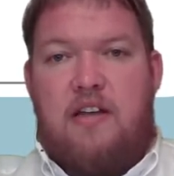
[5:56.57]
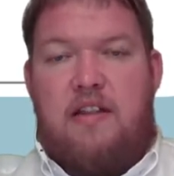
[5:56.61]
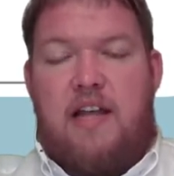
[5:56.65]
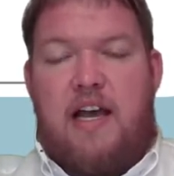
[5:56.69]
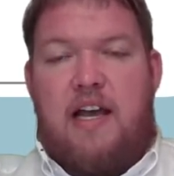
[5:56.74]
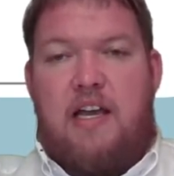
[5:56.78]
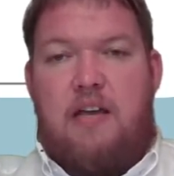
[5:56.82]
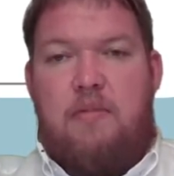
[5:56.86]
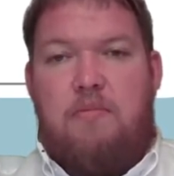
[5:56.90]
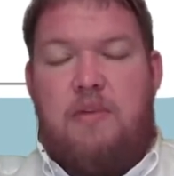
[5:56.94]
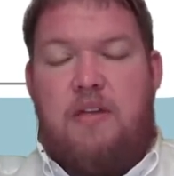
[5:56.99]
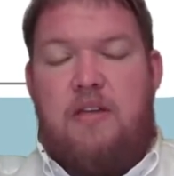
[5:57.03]

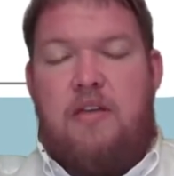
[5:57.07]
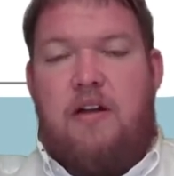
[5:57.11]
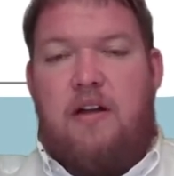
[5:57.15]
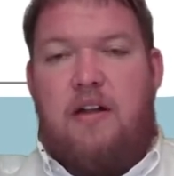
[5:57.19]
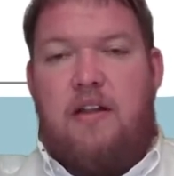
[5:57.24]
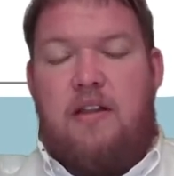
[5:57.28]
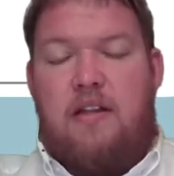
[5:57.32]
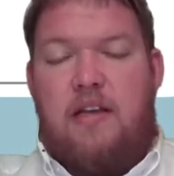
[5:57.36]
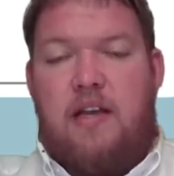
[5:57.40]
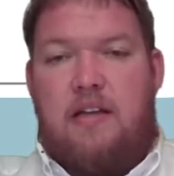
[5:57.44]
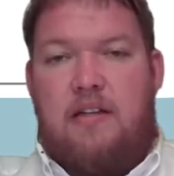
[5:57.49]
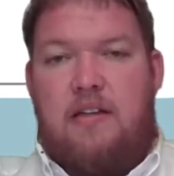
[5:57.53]
that can be done
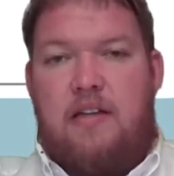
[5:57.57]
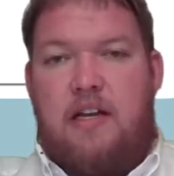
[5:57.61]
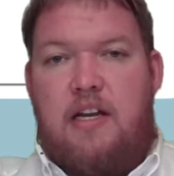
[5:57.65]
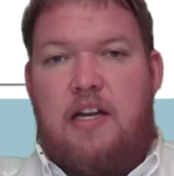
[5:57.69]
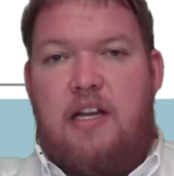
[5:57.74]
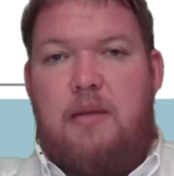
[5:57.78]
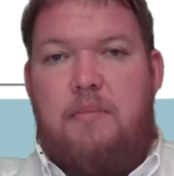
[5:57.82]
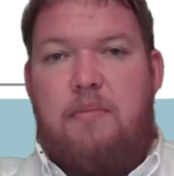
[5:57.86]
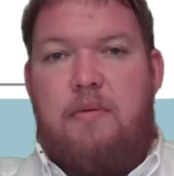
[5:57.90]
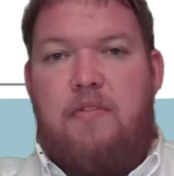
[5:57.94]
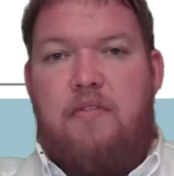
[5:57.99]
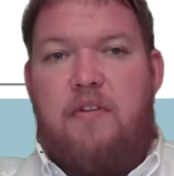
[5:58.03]
at the
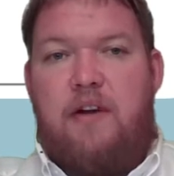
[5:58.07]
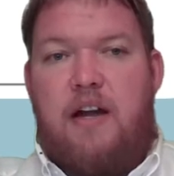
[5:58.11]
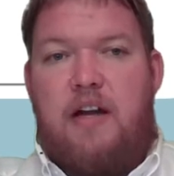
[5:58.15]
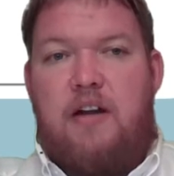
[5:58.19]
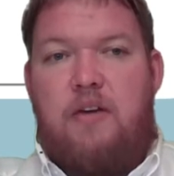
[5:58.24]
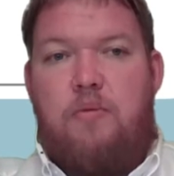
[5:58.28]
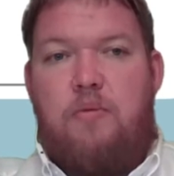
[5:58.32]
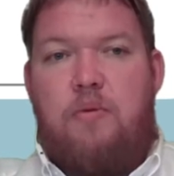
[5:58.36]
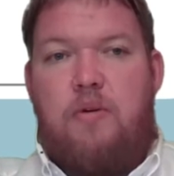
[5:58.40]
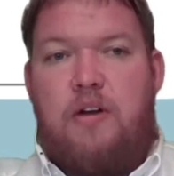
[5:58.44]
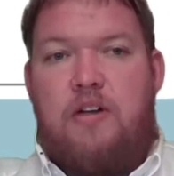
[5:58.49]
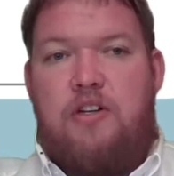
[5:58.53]
identity
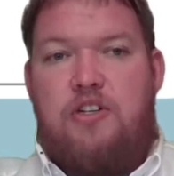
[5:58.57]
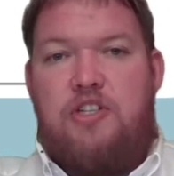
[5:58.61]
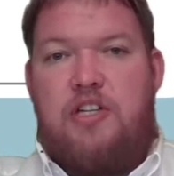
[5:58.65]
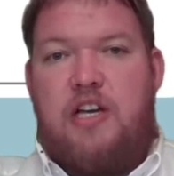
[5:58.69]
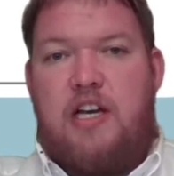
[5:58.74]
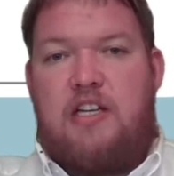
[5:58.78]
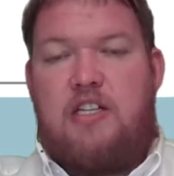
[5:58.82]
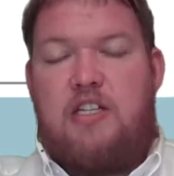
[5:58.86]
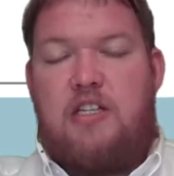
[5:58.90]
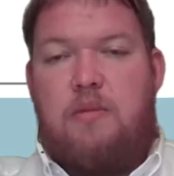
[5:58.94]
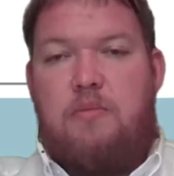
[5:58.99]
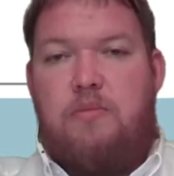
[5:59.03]
provider where it
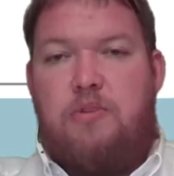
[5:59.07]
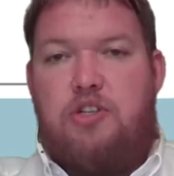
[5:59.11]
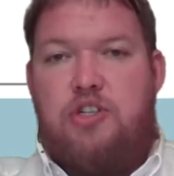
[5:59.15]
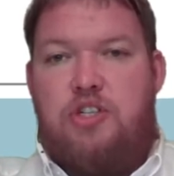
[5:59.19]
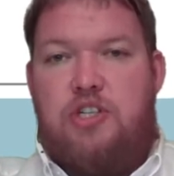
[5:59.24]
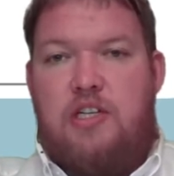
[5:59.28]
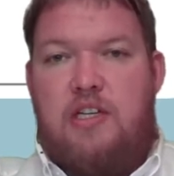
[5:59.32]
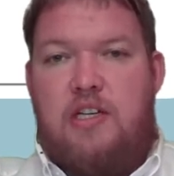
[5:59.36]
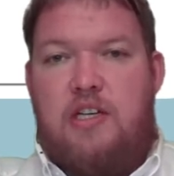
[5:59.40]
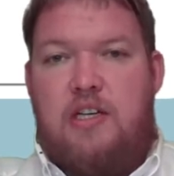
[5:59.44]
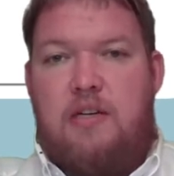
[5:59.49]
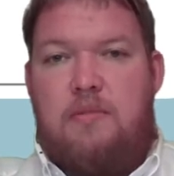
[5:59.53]
checks the
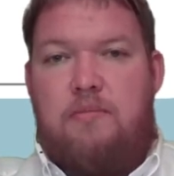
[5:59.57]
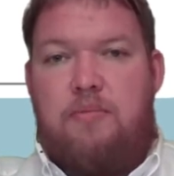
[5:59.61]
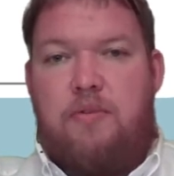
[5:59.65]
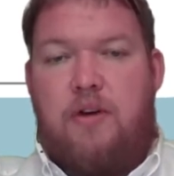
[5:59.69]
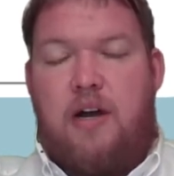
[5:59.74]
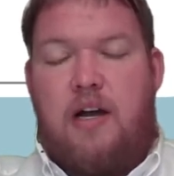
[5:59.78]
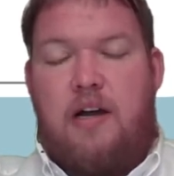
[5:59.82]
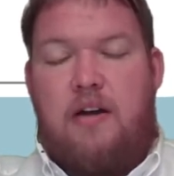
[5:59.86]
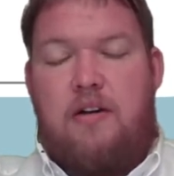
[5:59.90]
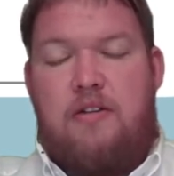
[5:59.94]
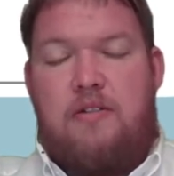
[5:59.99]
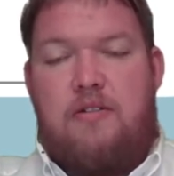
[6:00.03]
machine
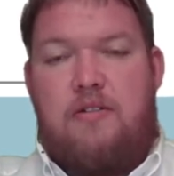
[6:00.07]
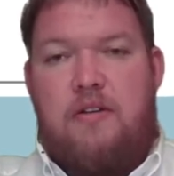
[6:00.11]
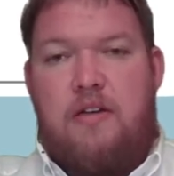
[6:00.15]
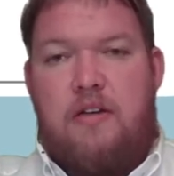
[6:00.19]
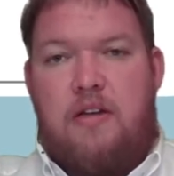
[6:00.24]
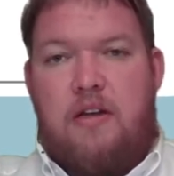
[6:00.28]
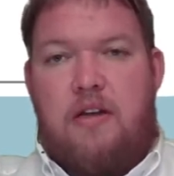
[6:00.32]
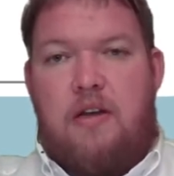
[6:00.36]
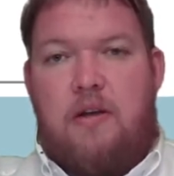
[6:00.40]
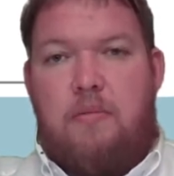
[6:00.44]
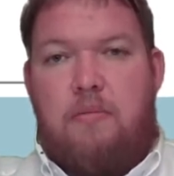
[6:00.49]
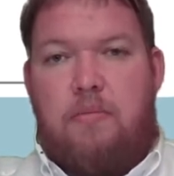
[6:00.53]

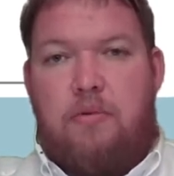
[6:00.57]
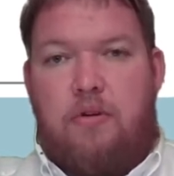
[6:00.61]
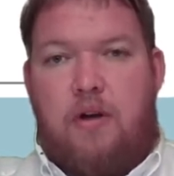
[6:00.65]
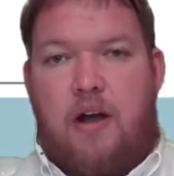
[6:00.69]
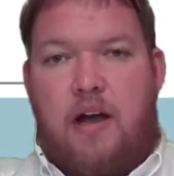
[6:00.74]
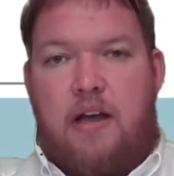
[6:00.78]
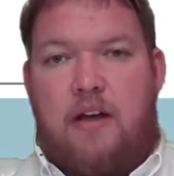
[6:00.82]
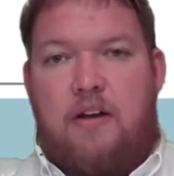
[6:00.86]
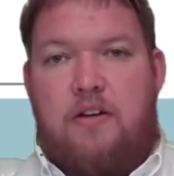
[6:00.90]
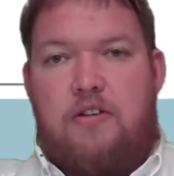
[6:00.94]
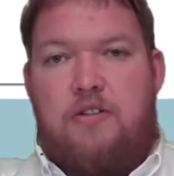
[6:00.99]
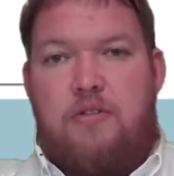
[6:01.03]

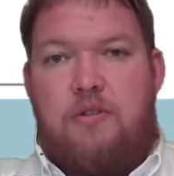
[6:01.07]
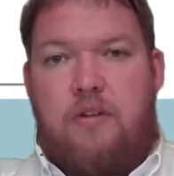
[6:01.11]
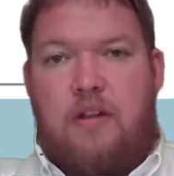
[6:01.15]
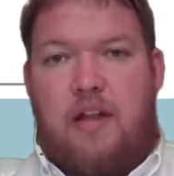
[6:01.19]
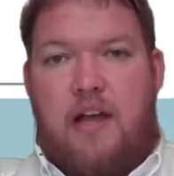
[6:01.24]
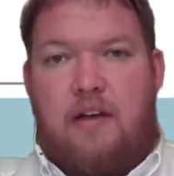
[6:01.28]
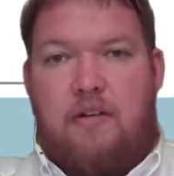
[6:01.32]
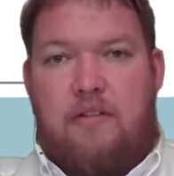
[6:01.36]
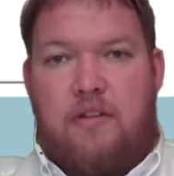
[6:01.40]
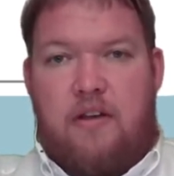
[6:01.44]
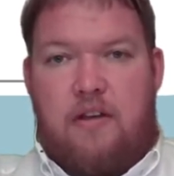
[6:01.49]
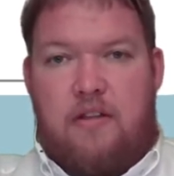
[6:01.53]
prior to
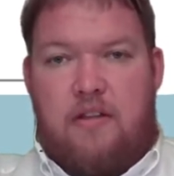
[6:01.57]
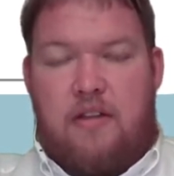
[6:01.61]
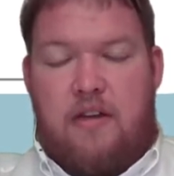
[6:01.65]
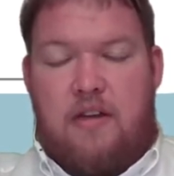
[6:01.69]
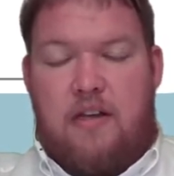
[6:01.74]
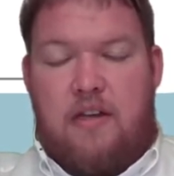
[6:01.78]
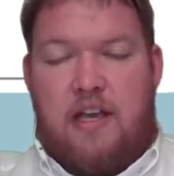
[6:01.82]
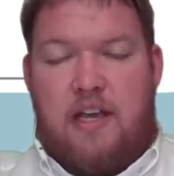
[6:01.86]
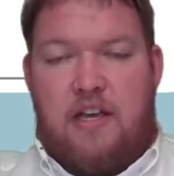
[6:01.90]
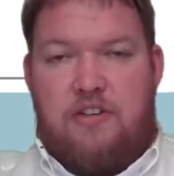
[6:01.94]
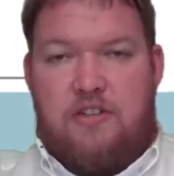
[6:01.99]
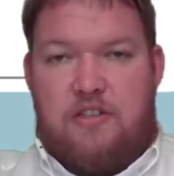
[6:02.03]
allowing the
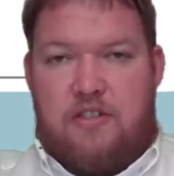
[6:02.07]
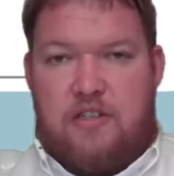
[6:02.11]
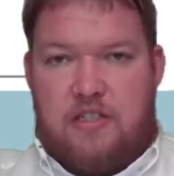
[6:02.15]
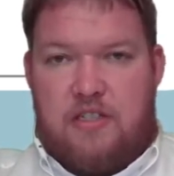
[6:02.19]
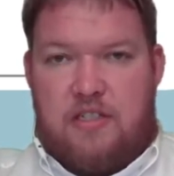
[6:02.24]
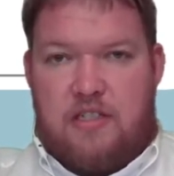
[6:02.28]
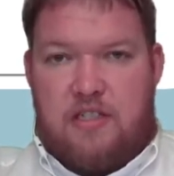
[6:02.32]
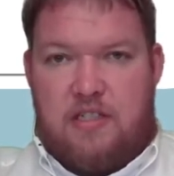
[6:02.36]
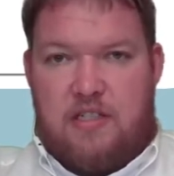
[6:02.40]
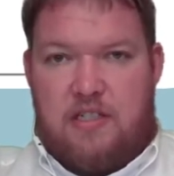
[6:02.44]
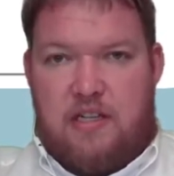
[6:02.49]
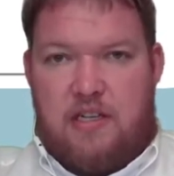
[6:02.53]
authentication to
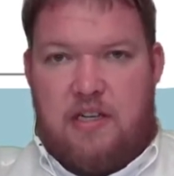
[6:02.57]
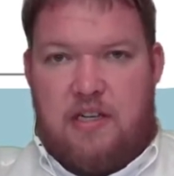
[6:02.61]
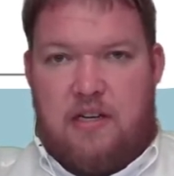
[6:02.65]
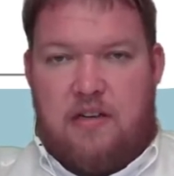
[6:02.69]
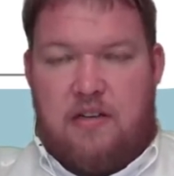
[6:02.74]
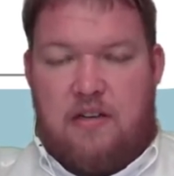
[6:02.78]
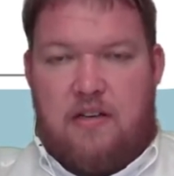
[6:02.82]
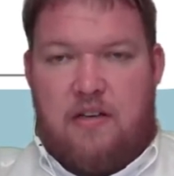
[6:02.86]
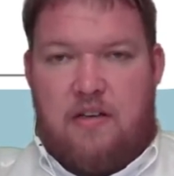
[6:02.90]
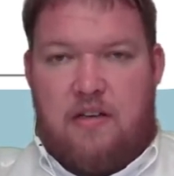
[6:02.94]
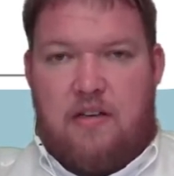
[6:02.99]
succeed.